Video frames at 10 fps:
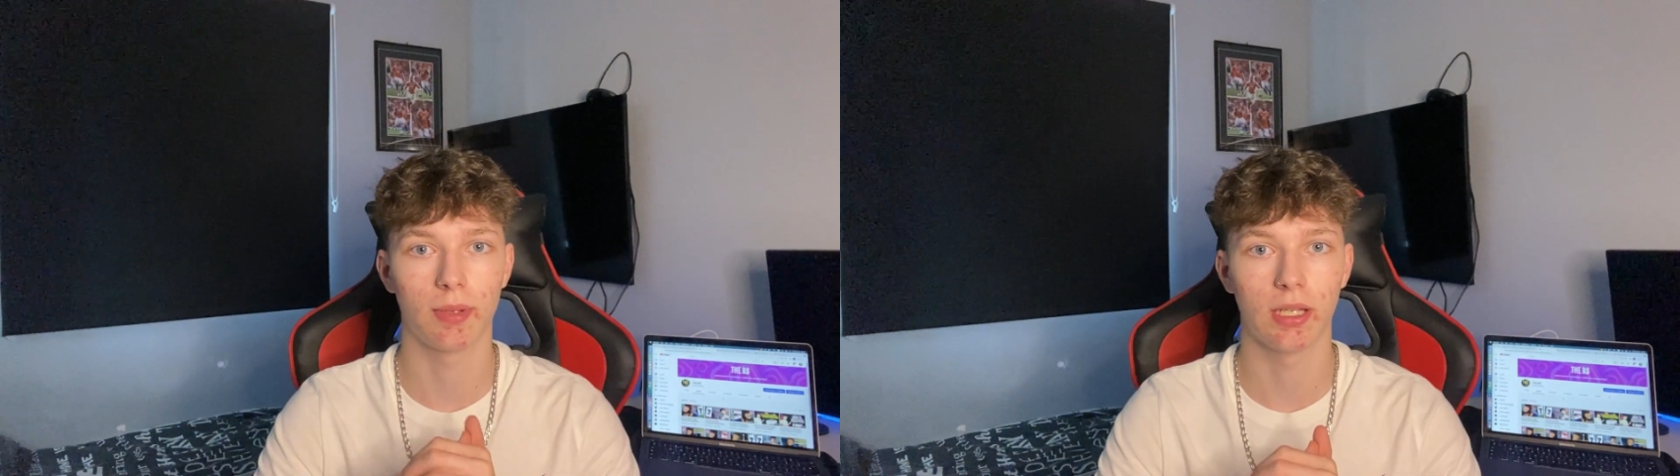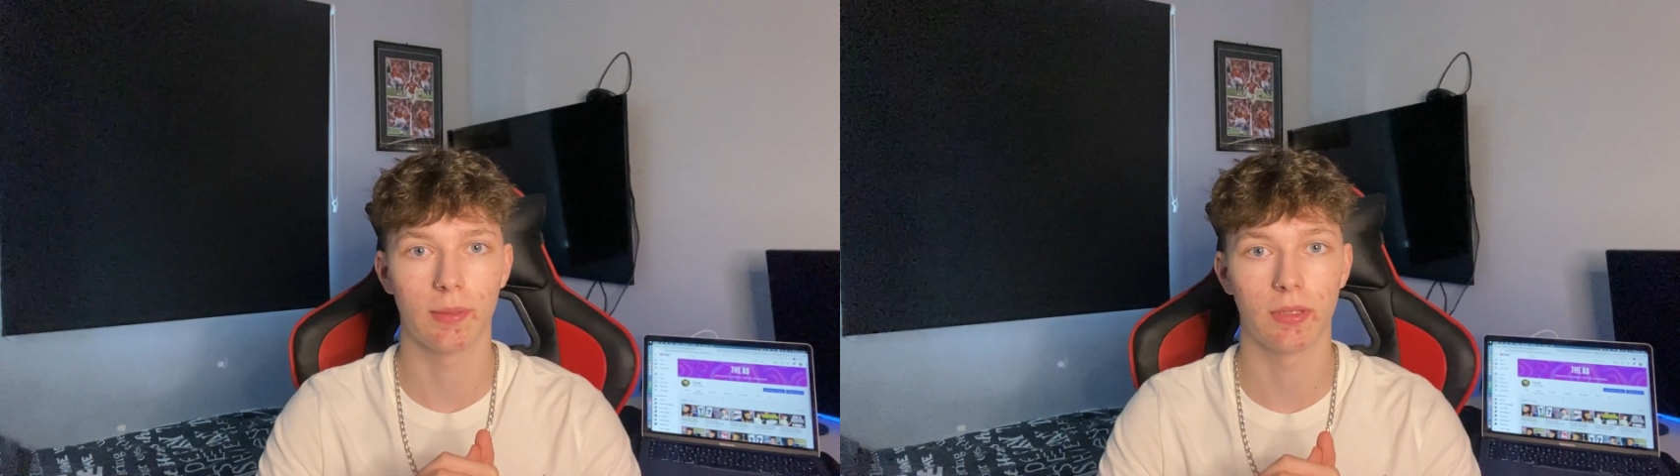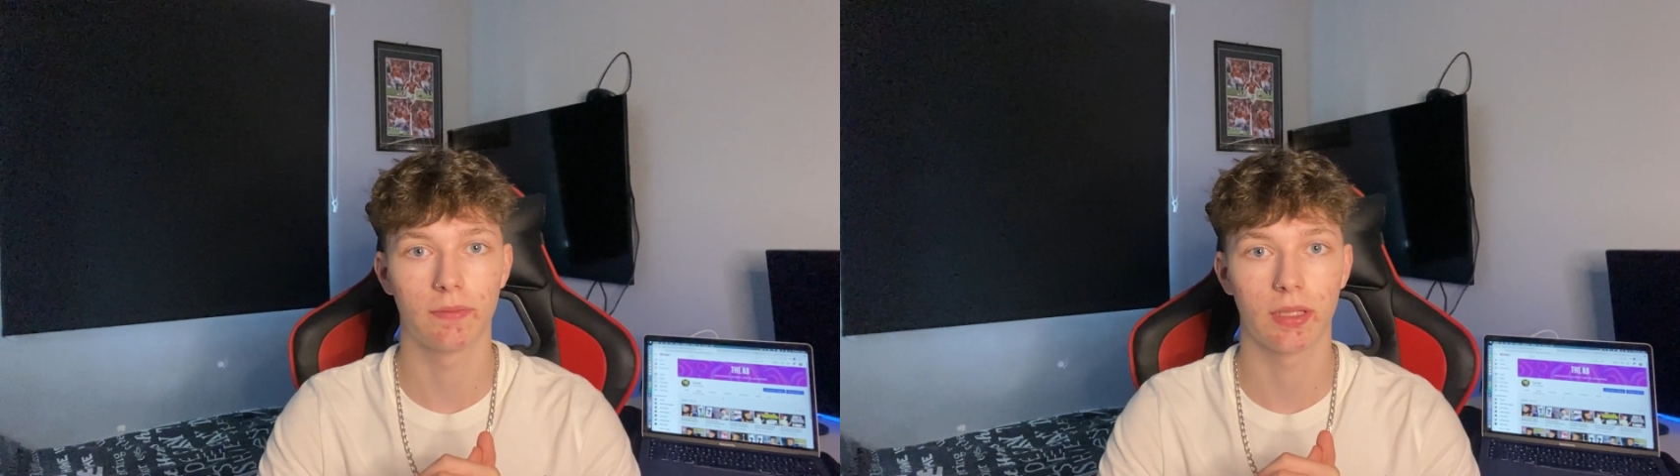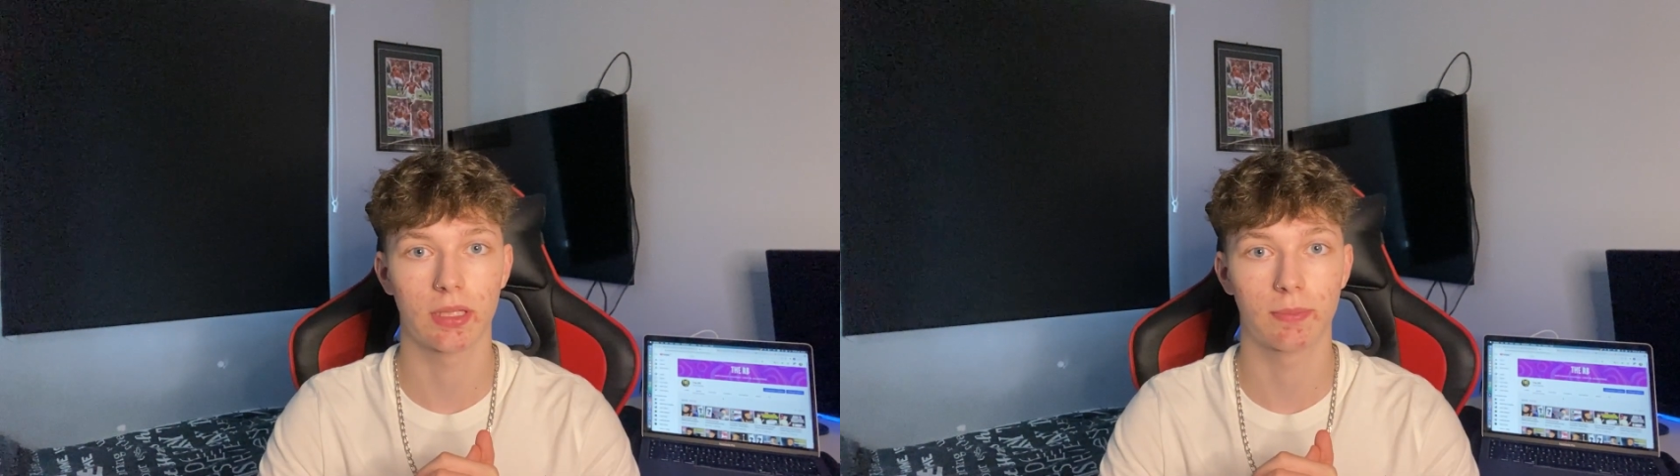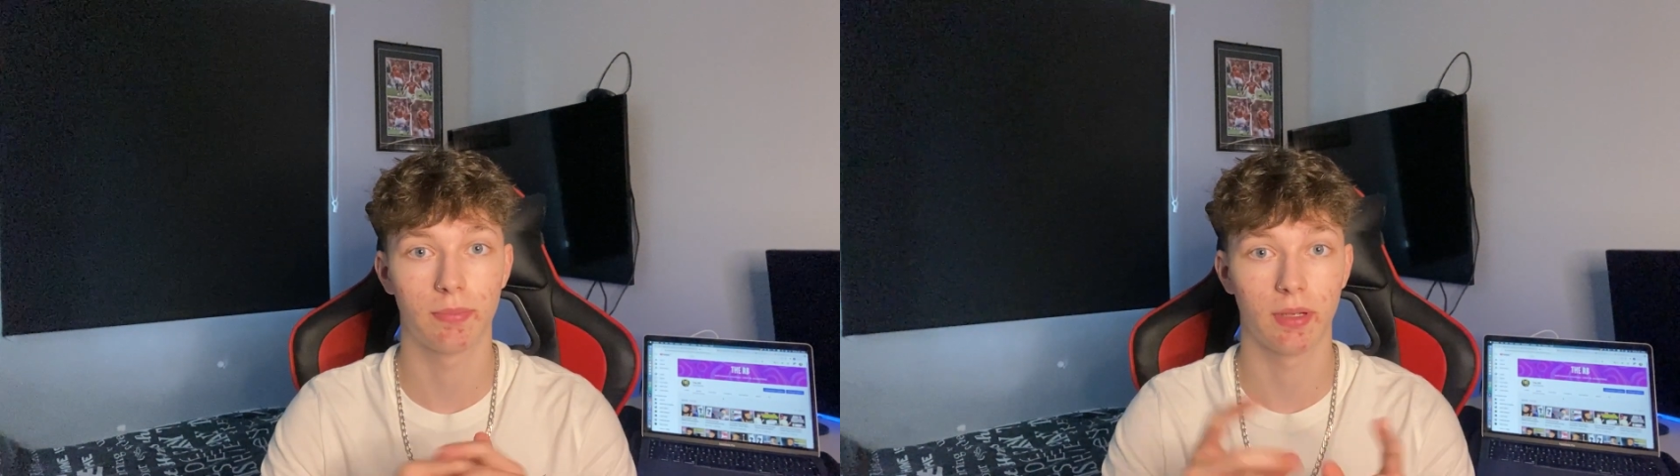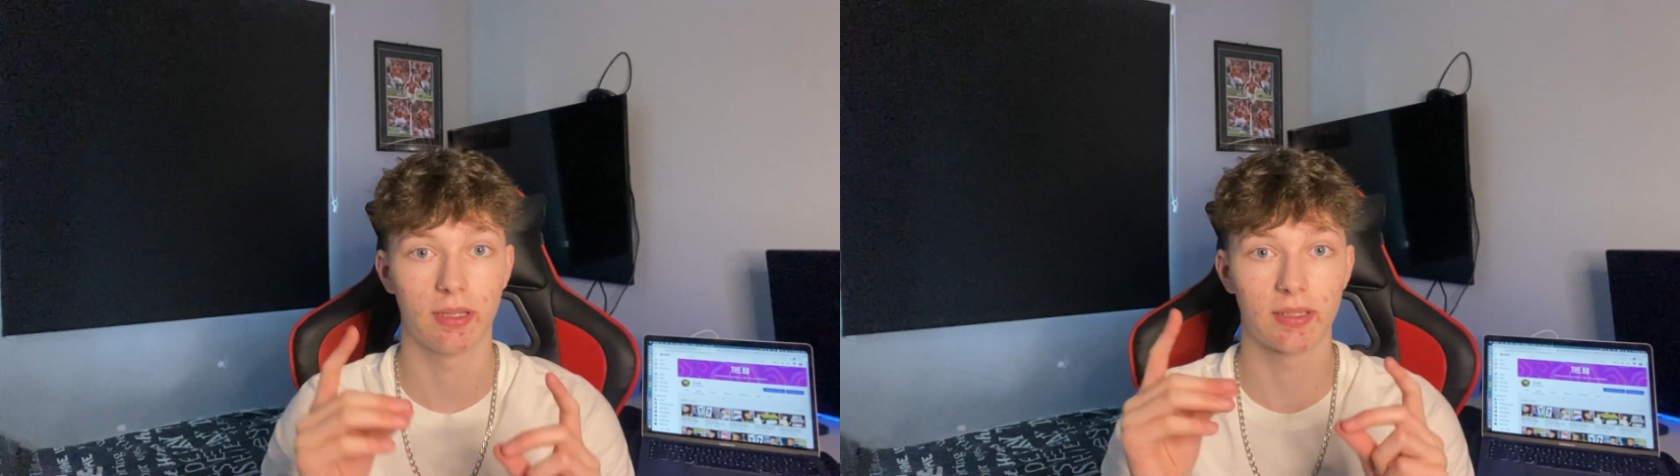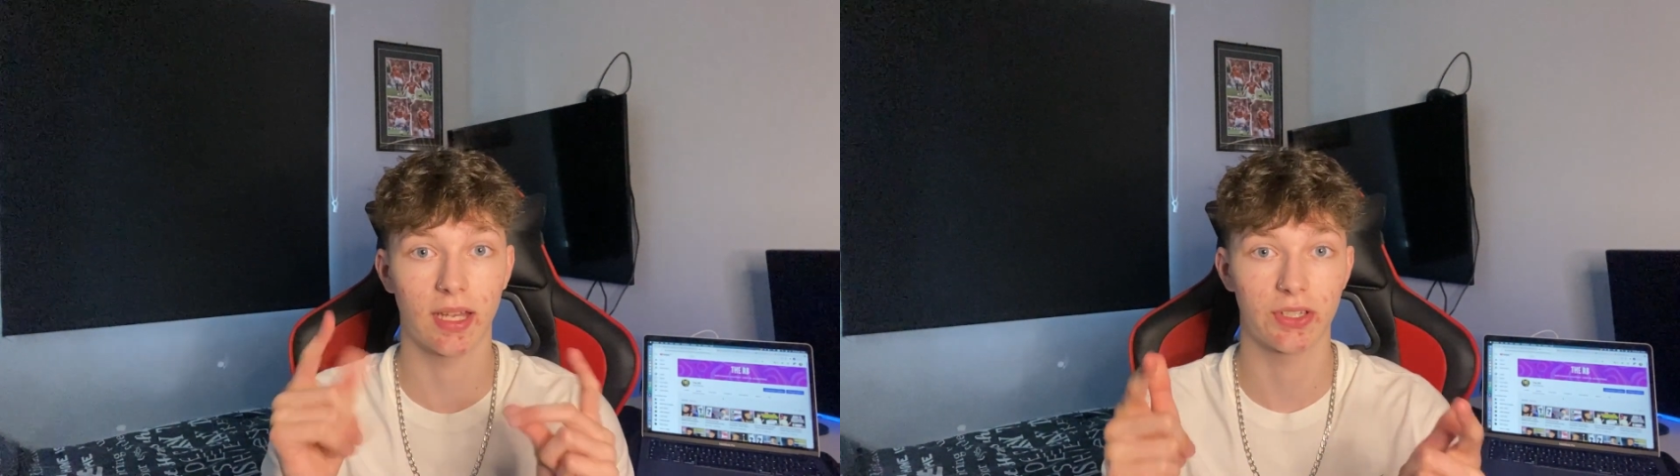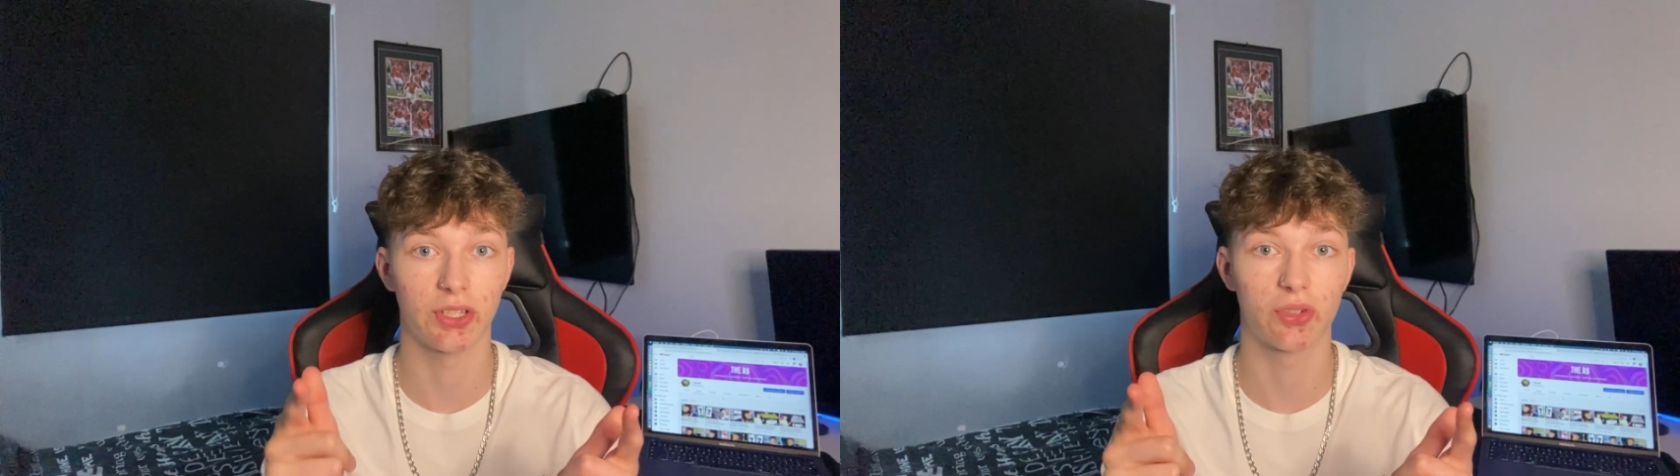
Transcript: believe me for this, but this is actually